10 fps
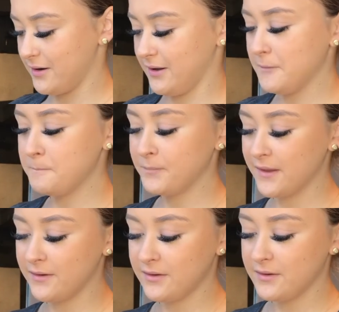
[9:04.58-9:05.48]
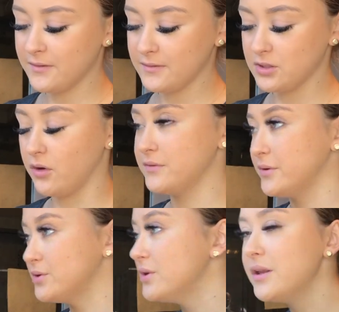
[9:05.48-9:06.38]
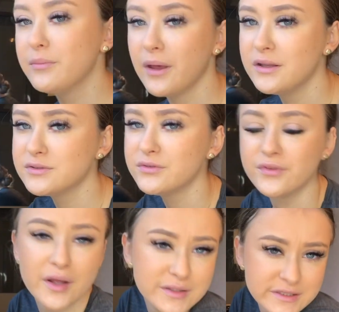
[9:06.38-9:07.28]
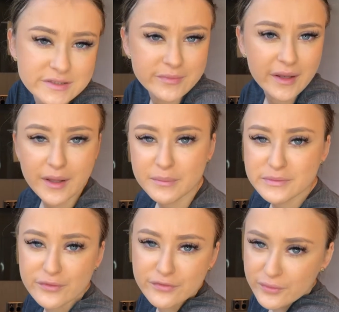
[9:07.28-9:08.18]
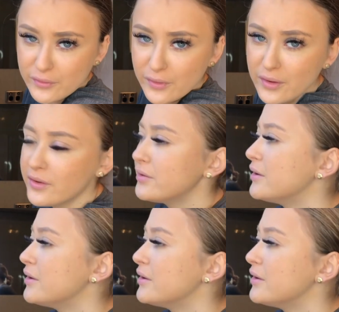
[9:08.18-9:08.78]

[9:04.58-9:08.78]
now. So I'm just going to do lip pencil first. This is my lips before.